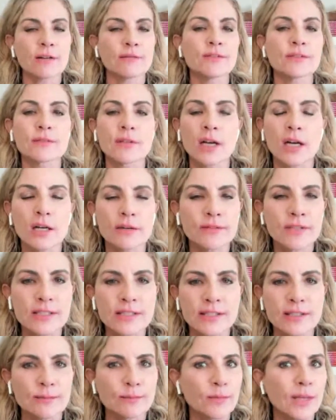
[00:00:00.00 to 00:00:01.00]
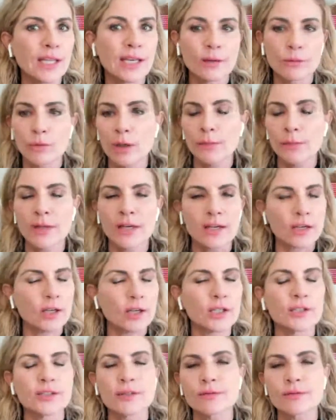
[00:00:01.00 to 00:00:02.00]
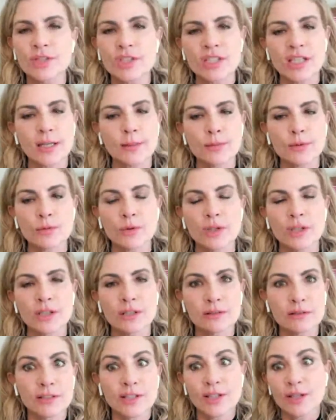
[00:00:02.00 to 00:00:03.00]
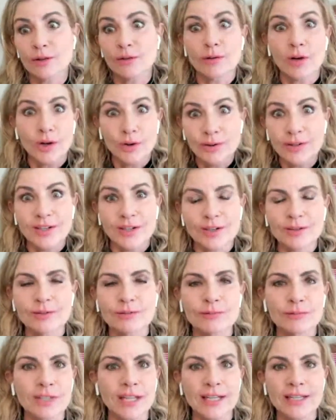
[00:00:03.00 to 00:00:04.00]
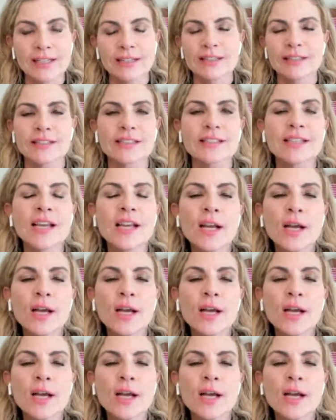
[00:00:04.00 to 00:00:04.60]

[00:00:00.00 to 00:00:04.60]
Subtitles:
are obviously men and women in all different shapes. We're all, owning our own lanes.